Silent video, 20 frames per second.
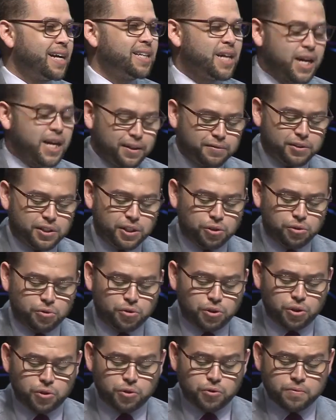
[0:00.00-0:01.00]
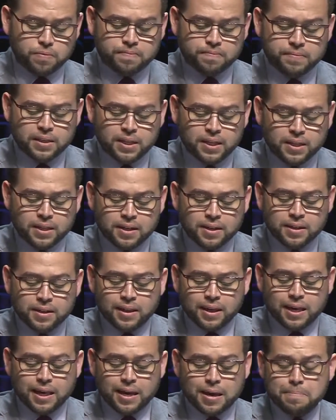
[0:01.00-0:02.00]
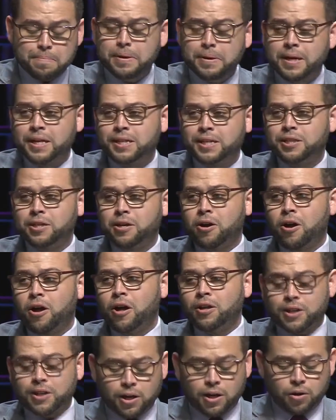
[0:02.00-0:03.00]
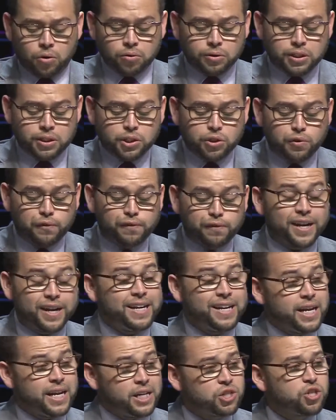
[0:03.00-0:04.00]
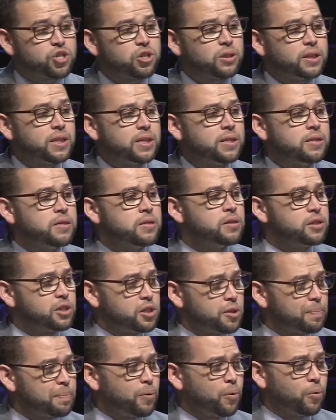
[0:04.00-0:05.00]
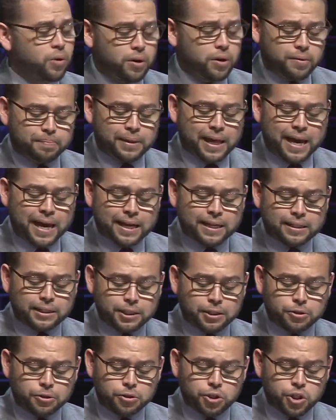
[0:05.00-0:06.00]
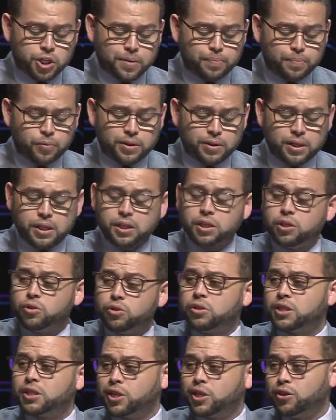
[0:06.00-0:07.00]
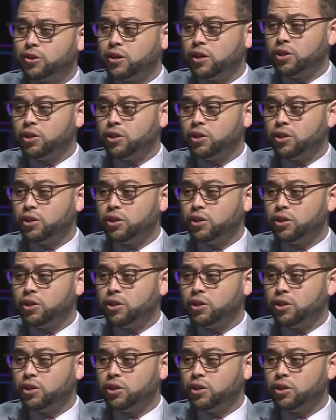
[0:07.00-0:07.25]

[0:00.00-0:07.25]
Lives UU. The campaign is a call not only to financially support Black leadership within Unitarian